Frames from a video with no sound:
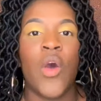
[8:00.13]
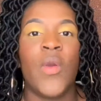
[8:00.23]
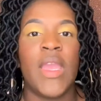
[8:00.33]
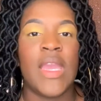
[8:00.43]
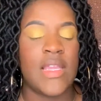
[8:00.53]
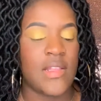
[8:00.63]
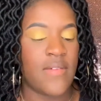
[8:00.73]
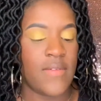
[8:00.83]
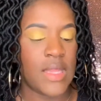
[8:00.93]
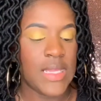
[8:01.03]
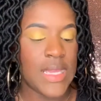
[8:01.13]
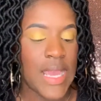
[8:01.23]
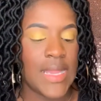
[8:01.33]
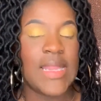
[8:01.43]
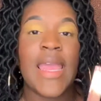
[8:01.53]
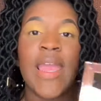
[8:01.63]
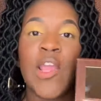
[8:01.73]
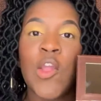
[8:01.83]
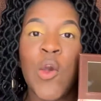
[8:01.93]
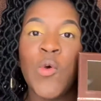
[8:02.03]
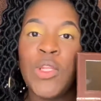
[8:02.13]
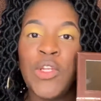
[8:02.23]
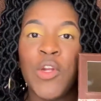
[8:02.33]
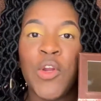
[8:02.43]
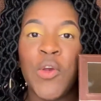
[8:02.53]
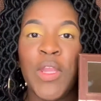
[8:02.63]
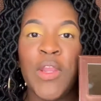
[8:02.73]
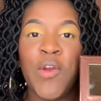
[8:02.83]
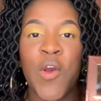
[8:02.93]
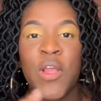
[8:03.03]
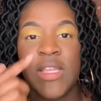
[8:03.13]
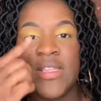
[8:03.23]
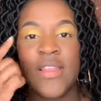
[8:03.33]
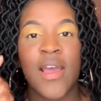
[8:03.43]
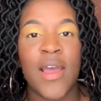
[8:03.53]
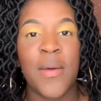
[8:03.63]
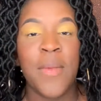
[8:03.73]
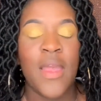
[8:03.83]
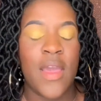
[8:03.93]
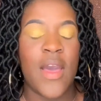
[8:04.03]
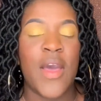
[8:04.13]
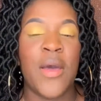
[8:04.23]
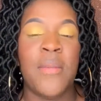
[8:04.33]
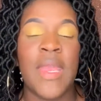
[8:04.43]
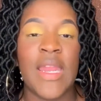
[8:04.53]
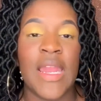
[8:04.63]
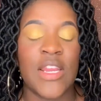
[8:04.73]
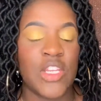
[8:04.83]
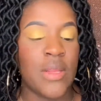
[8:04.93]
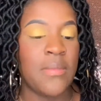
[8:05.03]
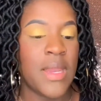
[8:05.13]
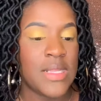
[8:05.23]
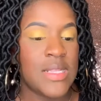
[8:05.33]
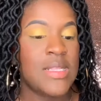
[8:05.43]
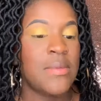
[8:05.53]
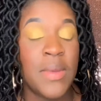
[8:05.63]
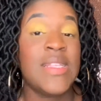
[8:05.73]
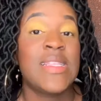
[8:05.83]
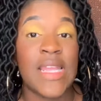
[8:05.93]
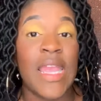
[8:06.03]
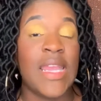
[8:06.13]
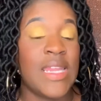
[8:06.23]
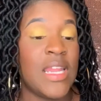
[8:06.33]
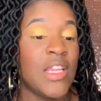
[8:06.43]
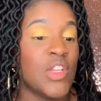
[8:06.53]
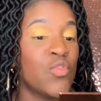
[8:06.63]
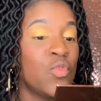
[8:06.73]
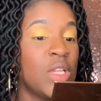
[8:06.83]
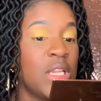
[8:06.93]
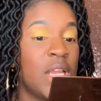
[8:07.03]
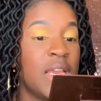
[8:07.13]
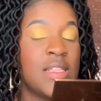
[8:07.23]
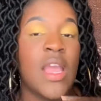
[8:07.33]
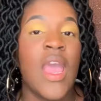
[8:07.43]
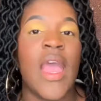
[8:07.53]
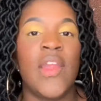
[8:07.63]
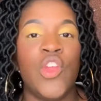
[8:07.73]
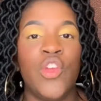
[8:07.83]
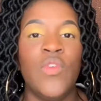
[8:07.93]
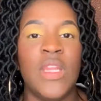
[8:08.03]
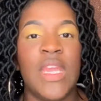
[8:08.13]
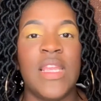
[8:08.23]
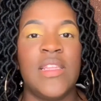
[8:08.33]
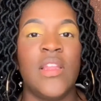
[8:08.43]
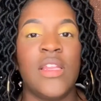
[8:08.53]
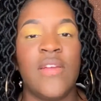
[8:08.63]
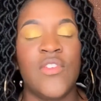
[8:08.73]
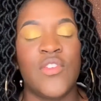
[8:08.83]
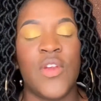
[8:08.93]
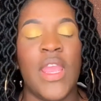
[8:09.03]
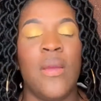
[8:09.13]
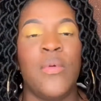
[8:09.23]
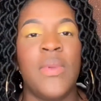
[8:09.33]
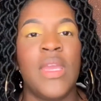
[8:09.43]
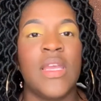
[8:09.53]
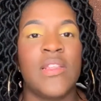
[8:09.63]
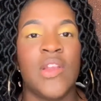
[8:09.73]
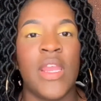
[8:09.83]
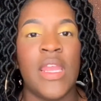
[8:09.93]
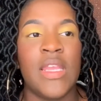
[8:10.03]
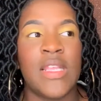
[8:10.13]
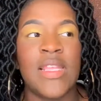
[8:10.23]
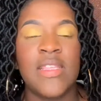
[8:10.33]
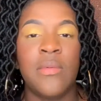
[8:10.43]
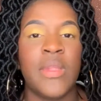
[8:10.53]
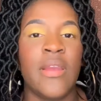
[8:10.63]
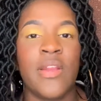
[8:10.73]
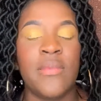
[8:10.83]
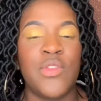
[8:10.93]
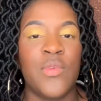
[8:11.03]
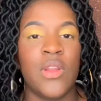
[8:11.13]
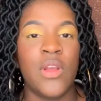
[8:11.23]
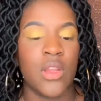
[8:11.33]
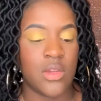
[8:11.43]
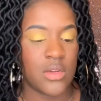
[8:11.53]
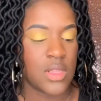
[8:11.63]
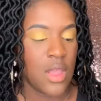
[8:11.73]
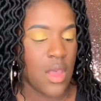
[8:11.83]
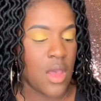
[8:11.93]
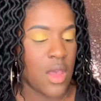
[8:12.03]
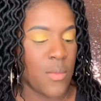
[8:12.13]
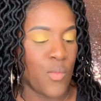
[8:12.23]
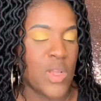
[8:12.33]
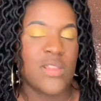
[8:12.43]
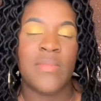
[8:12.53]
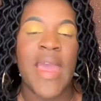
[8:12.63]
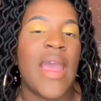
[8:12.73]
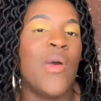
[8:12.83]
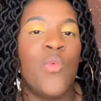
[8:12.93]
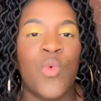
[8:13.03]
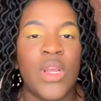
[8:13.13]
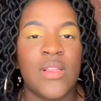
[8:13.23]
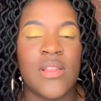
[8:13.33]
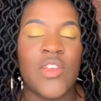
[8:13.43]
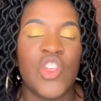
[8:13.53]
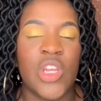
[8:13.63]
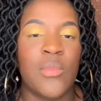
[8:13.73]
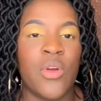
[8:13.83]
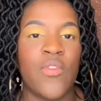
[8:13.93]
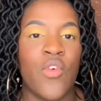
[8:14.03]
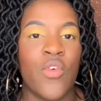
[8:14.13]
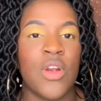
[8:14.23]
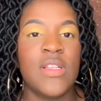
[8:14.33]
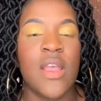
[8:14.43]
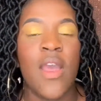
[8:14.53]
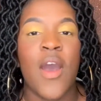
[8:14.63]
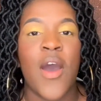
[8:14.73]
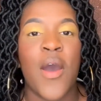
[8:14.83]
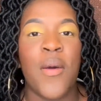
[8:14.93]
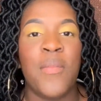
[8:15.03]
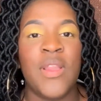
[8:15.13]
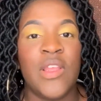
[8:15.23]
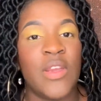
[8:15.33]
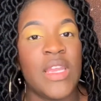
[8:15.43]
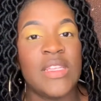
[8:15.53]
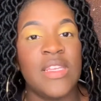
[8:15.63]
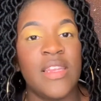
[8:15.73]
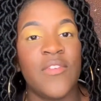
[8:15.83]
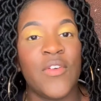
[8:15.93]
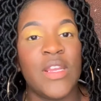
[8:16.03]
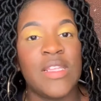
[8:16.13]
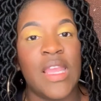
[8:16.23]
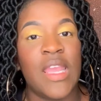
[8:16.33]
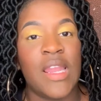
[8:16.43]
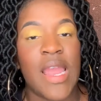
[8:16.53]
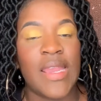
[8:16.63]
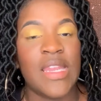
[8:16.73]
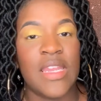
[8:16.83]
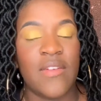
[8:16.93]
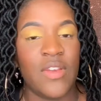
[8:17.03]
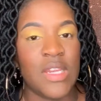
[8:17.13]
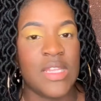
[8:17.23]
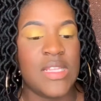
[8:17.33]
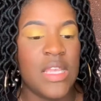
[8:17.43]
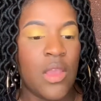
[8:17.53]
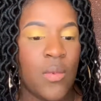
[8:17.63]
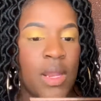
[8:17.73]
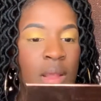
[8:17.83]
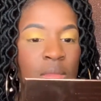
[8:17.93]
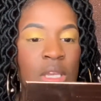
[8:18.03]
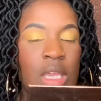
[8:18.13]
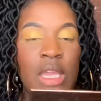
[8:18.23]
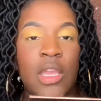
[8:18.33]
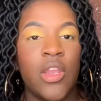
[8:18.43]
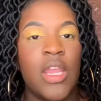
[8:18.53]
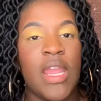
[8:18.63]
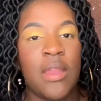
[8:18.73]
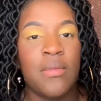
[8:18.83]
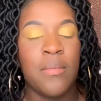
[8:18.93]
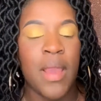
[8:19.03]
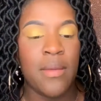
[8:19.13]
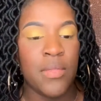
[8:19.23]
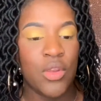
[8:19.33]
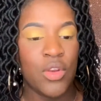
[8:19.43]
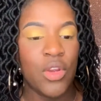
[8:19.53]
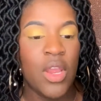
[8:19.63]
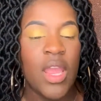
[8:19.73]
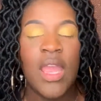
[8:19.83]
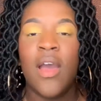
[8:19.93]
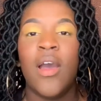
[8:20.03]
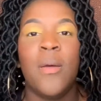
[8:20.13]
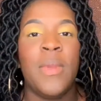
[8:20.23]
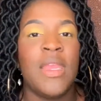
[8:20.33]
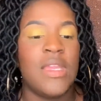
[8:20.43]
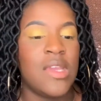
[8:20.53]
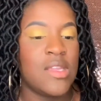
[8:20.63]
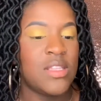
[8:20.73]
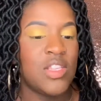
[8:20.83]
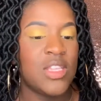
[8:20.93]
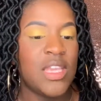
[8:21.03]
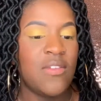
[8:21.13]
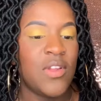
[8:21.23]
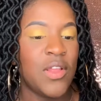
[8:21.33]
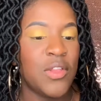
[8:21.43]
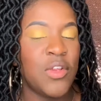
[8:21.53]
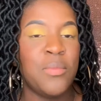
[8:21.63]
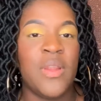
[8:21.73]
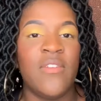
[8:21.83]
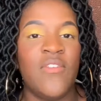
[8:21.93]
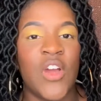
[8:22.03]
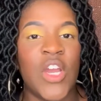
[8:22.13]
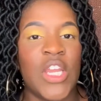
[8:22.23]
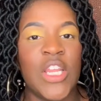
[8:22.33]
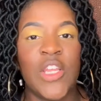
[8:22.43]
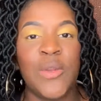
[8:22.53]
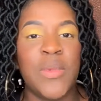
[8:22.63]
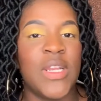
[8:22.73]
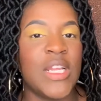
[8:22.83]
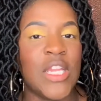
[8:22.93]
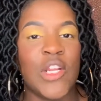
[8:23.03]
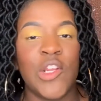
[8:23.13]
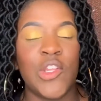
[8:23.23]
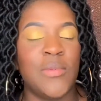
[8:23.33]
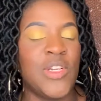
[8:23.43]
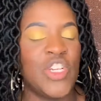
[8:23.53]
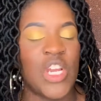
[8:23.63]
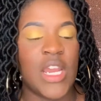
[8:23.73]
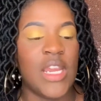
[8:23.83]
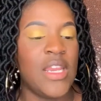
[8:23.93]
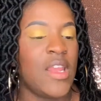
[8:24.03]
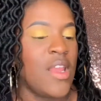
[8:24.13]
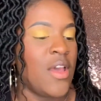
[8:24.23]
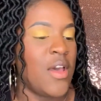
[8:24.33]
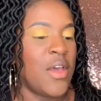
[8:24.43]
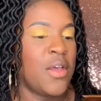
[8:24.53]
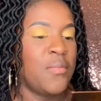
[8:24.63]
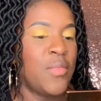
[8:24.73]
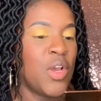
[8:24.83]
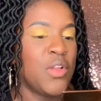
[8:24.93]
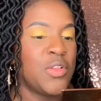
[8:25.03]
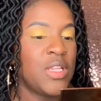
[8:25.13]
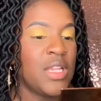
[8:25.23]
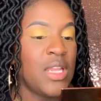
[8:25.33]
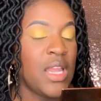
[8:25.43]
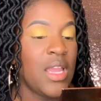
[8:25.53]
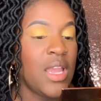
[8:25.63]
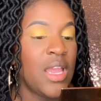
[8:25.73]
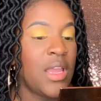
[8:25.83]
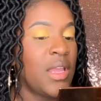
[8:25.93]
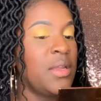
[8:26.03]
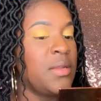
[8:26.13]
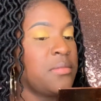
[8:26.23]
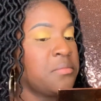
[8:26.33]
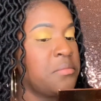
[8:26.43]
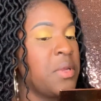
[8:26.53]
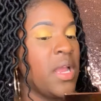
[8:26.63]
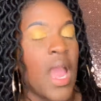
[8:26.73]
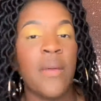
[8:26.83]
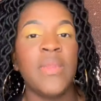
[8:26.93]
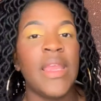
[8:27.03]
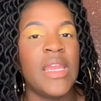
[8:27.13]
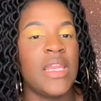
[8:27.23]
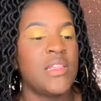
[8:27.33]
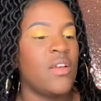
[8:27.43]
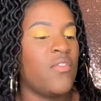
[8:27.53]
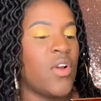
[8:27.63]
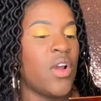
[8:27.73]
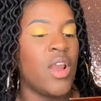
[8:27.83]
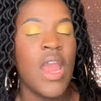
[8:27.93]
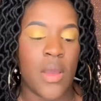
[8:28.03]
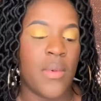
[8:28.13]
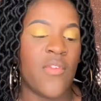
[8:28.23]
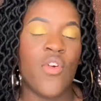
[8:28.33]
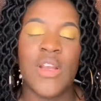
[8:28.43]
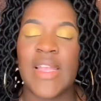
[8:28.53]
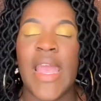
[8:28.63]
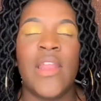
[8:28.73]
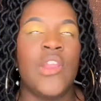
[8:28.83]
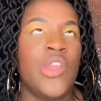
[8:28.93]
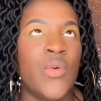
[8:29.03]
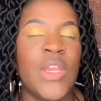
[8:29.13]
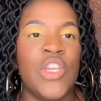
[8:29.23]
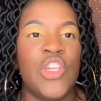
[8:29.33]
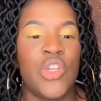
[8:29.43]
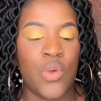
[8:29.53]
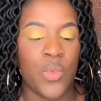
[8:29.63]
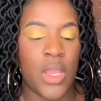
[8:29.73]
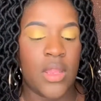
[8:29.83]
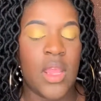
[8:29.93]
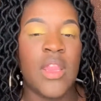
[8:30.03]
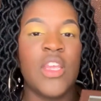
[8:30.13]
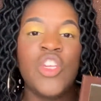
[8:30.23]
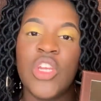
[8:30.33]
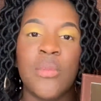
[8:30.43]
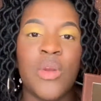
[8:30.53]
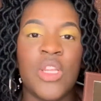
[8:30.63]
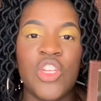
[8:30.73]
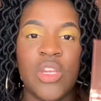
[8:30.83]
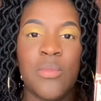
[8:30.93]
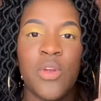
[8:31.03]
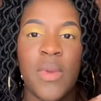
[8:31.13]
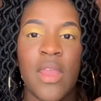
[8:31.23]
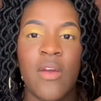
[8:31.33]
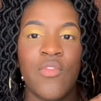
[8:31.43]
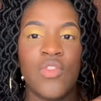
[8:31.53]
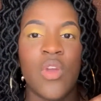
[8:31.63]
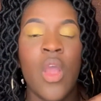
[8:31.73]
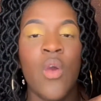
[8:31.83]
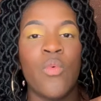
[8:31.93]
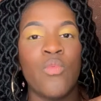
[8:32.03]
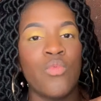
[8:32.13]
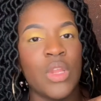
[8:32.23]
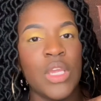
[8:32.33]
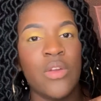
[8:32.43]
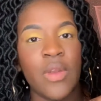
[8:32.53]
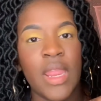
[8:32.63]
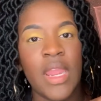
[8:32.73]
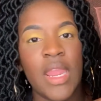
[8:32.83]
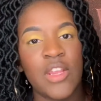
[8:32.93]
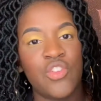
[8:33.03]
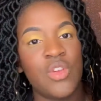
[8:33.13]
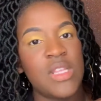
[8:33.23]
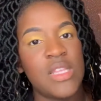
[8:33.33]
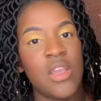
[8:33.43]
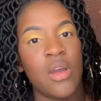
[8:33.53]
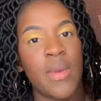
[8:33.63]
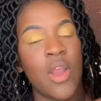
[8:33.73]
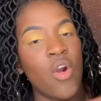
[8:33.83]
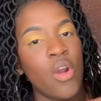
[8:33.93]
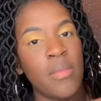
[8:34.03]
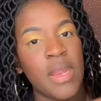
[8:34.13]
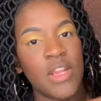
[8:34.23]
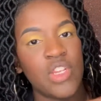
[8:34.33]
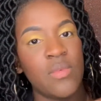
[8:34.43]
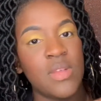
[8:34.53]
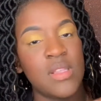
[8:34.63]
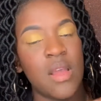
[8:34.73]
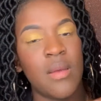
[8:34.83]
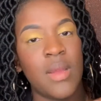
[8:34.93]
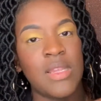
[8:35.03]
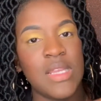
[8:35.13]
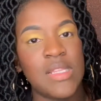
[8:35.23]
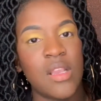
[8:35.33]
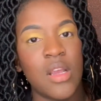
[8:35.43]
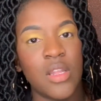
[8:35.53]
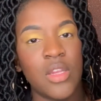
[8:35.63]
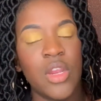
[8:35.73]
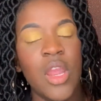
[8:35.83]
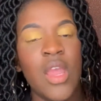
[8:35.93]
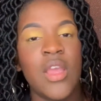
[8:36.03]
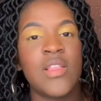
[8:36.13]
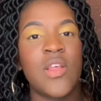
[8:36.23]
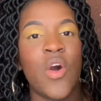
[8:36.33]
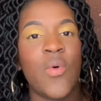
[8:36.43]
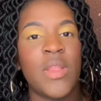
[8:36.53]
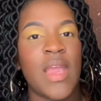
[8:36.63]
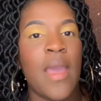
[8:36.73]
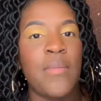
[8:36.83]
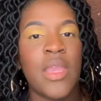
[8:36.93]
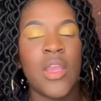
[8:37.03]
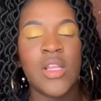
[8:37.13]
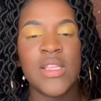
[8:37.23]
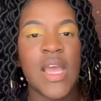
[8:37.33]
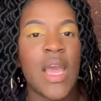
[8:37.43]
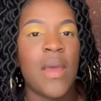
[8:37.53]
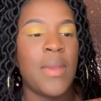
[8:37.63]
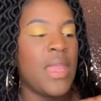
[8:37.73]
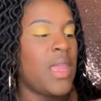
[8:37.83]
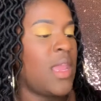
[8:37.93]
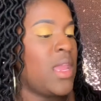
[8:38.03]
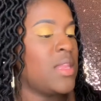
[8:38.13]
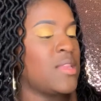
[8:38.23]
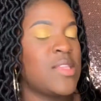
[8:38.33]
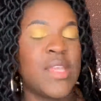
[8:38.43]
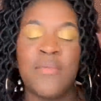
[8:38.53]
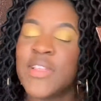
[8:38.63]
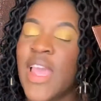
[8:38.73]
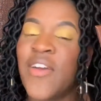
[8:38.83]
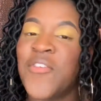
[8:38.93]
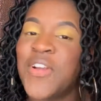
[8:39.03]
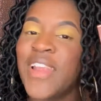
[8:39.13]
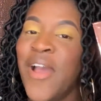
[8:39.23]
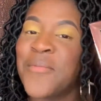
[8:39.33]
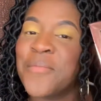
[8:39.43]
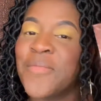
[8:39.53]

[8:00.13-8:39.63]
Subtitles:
Okay guys, so I finally got that Golden Girl here on the top, and I actually must say that it looks really nice. I know you really can't tell the difference on camera because there is a similarity between the colors. One's matte and one's shimmer, of course, but there is a difference, and I can definitely see it when I'm looking here in my mirror. It does just give it a little bit of fun, a little bit of glitter, and a little bit of shine. But other than that, I'm liking it so far. Of course, I had no issue with the shimmer. The shimmer payoff was really great. As you can see on my arm, it actually was a decent color. So with that being on top, it seems to have worked out.